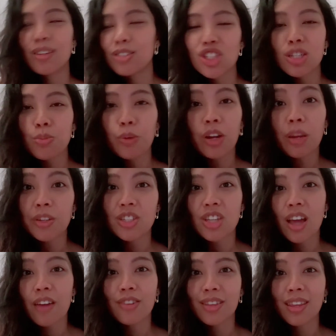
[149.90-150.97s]
just pretty much
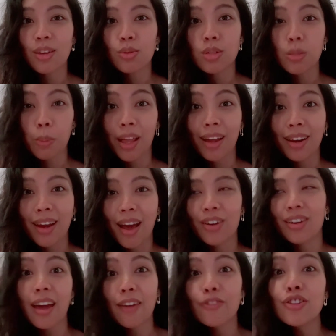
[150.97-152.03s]
everything was planned out
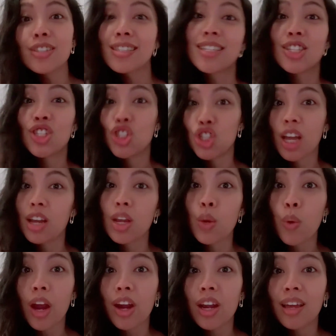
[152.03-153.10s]
ever since
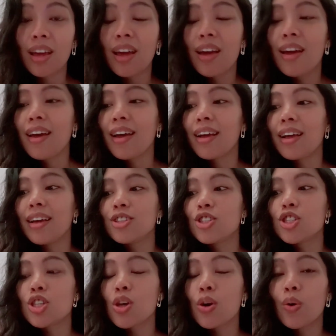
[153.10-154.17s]
January. And
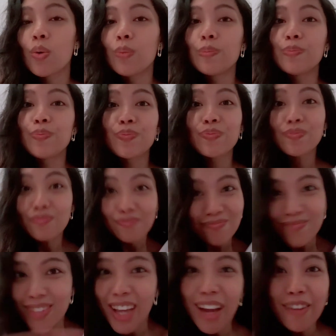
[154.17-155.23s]
so
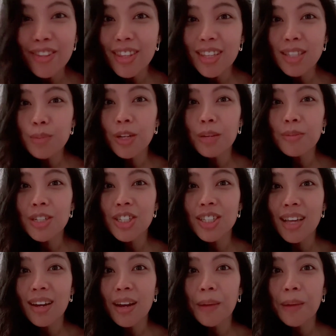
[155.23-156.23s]
everything's pretty much set